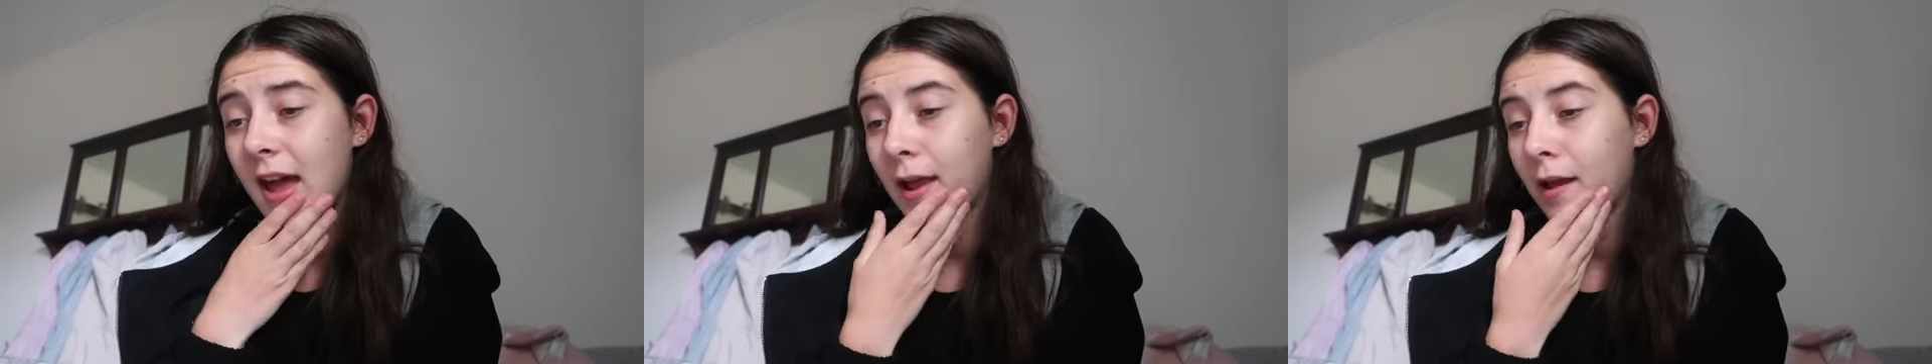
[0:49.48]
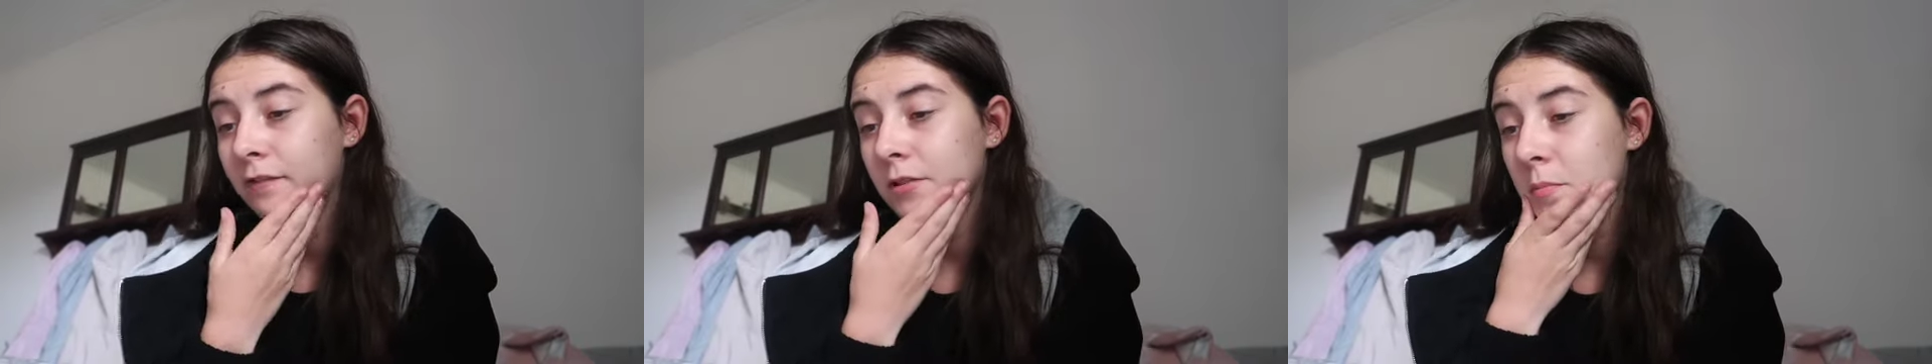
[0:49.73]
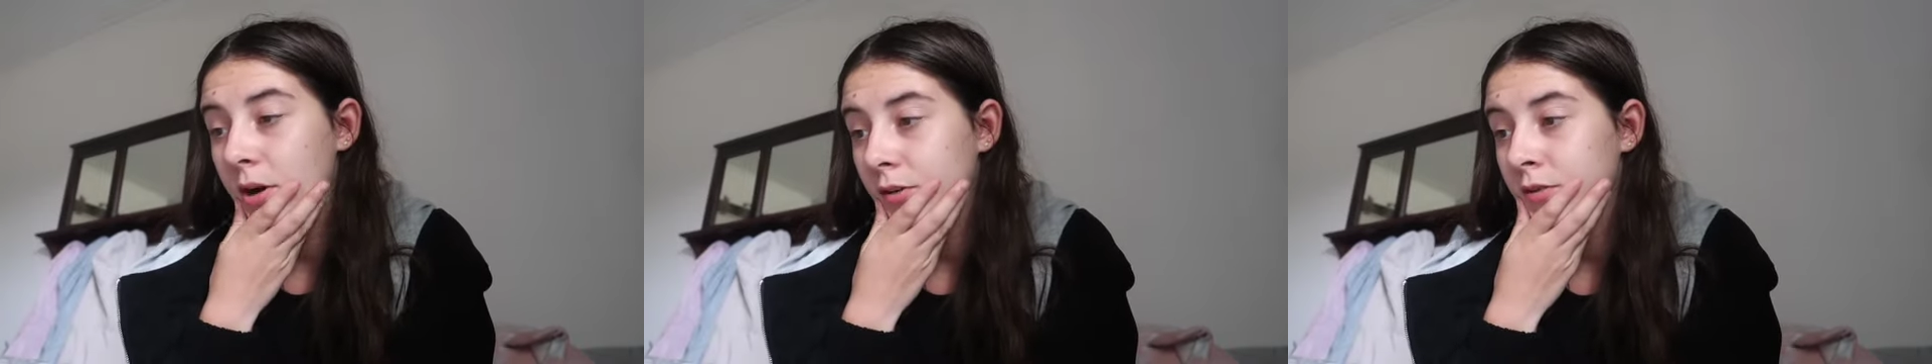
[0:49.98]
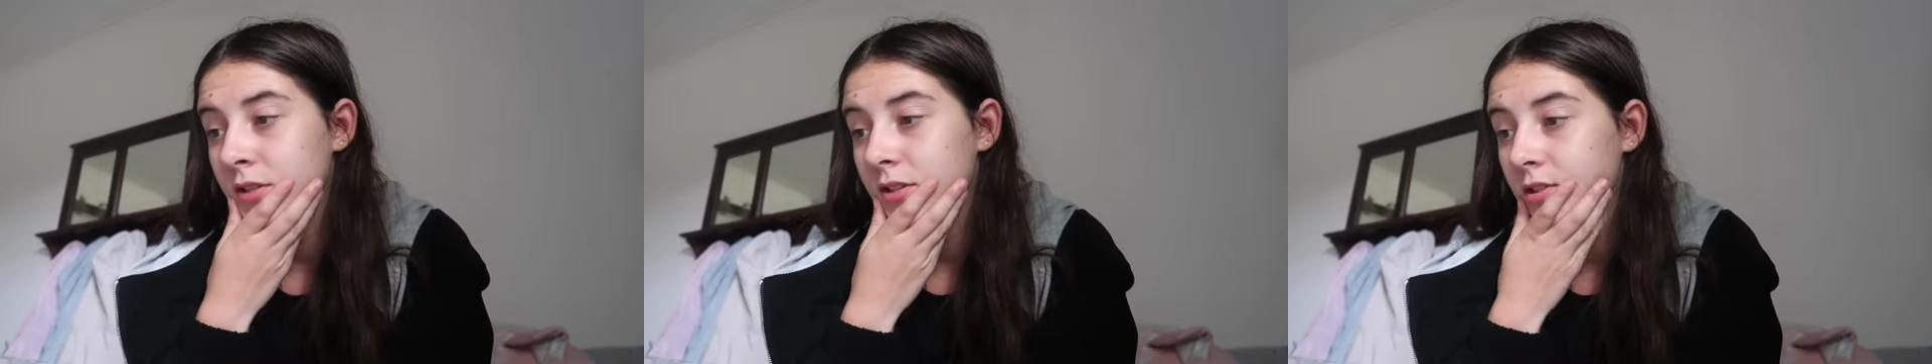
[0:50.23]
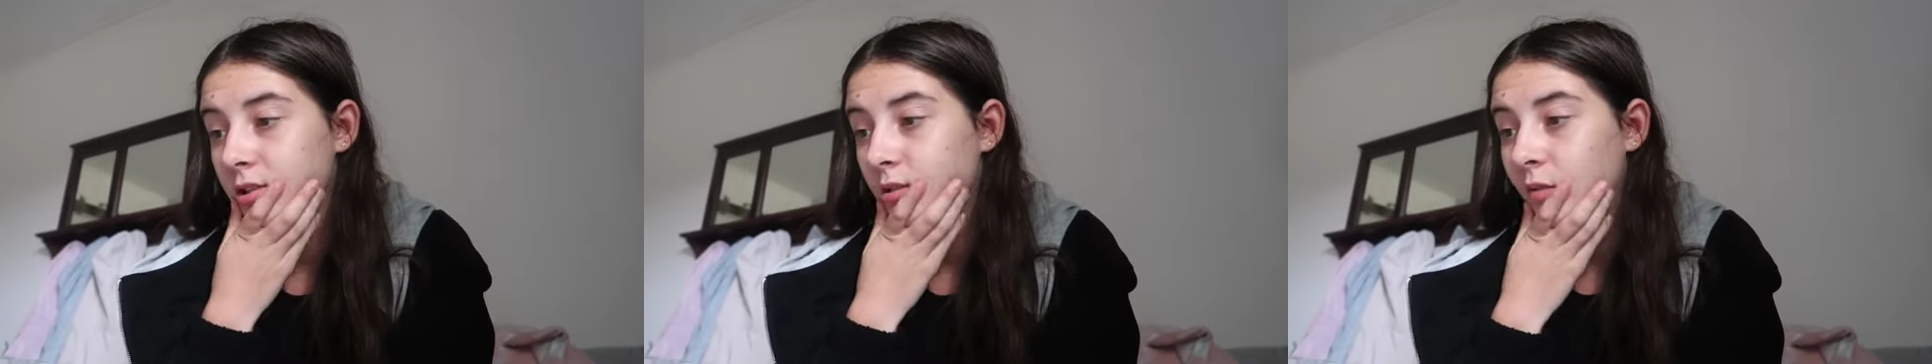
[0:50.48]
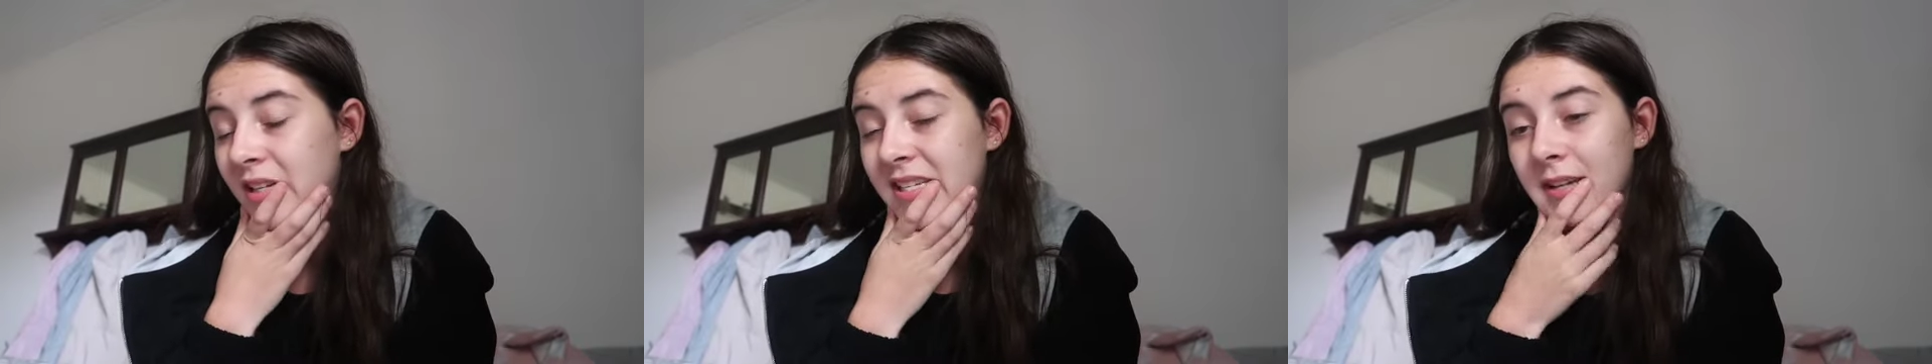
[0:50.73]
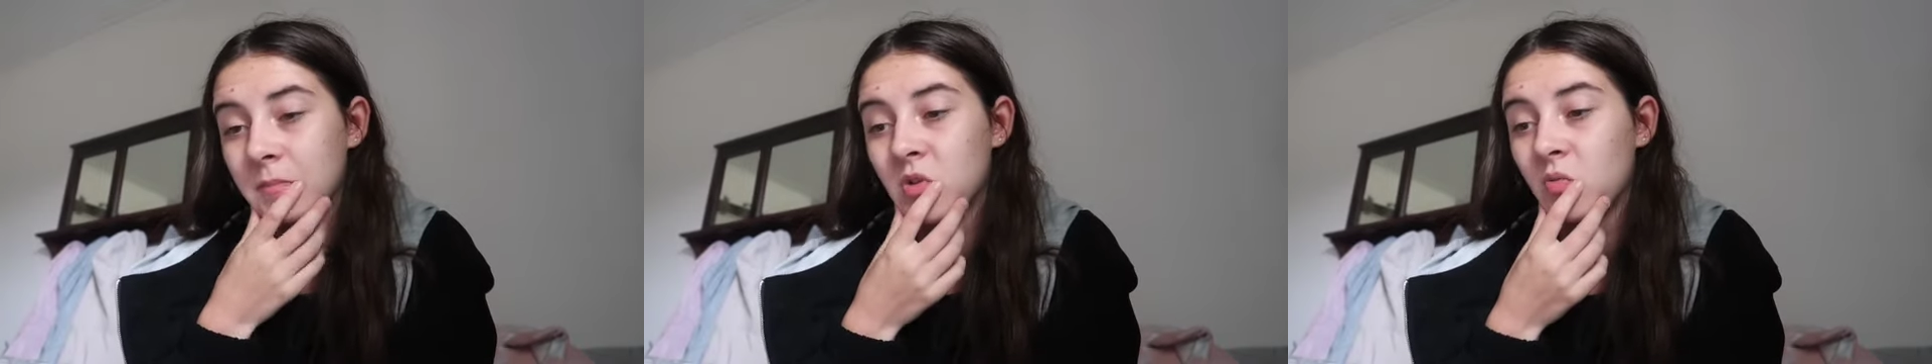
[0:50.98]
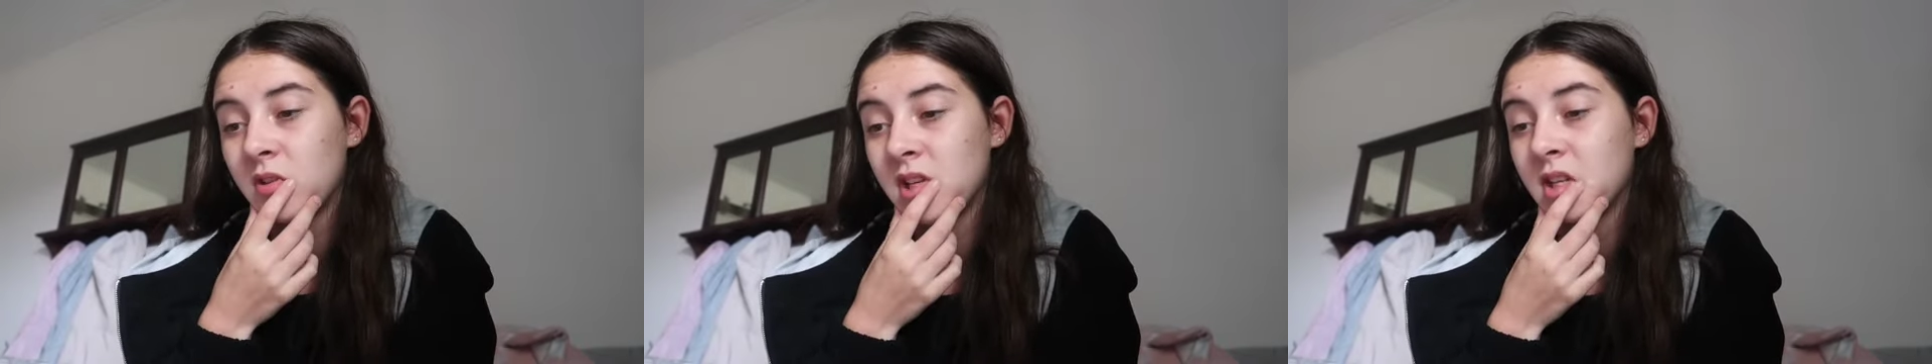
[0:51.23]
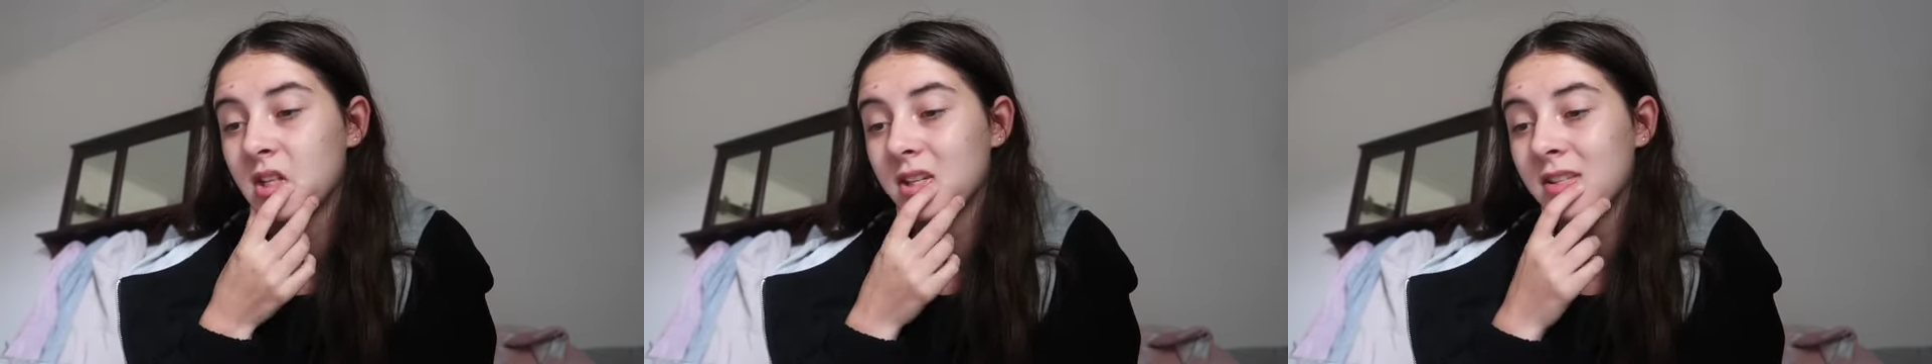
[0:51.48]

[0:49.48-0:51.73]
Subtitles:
I have to post 3 times a week,